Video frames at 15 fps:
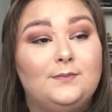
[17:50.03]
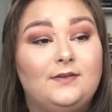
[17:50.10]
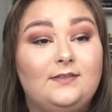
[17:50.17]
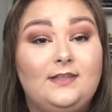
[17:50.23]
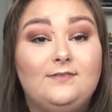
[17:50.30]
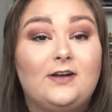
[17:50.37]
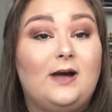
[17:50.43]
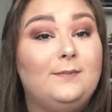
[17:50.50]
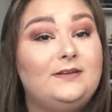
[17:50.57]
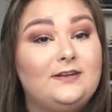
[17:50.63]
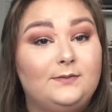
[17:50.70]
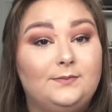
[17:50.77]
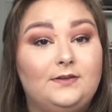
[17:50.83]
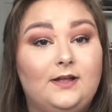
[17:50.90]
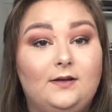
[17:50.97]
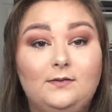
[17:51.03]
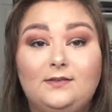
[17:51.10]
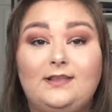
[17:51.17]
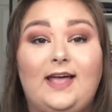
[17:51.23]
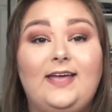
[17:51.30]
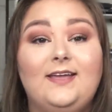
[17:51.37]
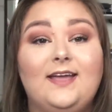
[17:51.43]
leave a comment down below,
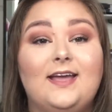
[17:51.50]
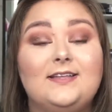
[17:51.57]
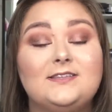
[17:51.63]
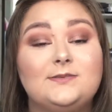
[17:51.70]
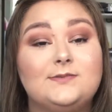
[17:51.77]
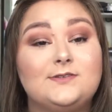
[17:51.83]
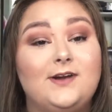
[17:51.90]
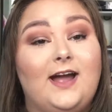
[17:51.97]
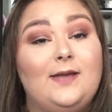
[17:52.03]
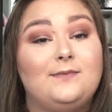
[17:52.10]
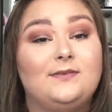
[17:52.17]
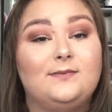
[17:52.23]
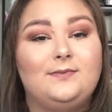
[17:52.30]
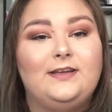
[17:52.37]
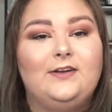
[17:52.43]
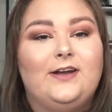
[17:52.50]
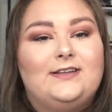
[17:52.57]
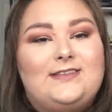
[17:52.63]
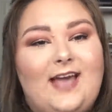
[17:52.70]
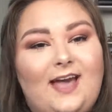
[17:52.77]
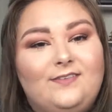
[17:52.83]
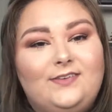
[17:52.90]
like, and subscribe. It'd be great
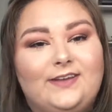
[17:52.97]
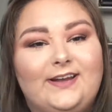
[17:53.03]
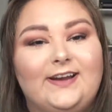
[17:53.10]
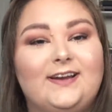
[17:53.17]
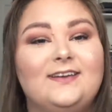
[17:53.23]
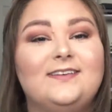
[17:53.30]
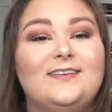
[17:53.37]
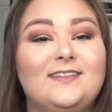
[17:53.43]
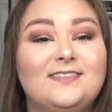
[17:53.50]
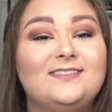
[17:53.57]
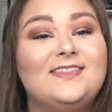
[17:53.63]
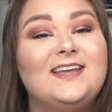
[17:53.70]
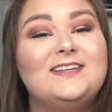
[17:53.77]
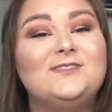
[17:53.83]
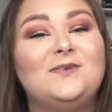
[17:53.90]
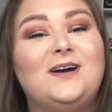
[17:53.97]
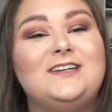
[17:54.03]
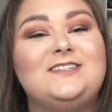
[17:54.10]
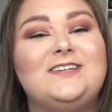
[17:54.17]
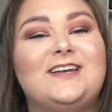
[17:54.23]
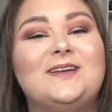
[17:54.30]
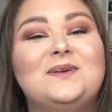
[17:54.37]
to have you here. Thanks for
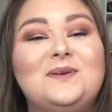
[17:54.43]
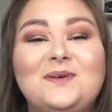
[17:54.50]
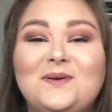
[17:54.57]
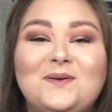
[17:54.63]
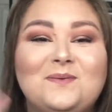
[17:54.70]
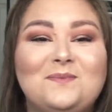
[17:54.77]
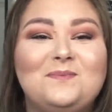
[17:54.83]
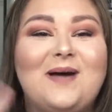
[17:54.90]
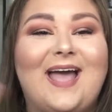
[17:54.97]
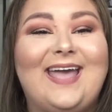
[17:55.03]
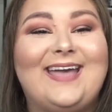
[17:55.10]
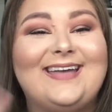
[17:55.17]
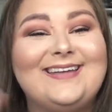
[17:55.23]
watching. Bye.